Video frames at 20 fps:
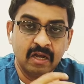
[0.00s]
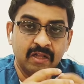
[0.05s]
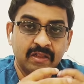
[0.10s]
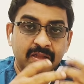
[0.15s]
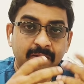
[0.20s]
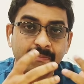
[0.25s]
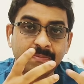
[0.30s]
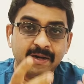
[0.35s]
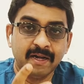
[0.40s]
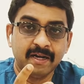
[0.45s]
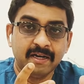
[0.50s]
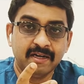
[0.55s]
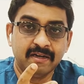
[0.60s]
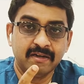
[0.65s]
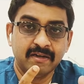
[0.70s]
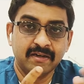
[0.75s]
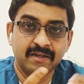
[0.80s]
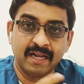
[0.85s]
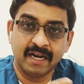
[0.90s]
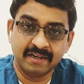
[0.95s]
the
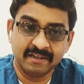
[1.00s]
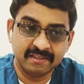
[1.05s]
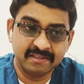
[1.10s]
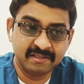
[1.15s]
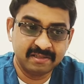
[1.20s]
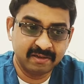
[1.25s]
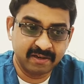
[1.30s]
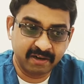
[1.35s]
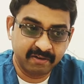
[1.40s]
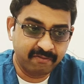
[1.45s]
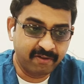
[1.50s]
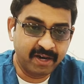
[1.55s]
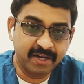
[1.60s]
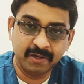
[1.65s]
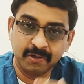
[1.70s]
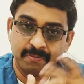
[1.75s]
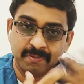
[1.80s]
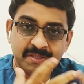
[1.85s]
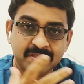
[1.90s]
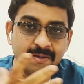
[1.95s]
blood that is required
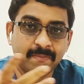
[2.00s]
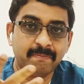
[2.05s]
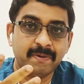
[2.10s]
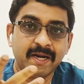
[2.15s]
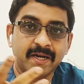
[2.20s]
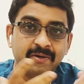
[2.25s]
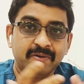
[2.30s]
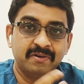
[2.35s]
to be supplied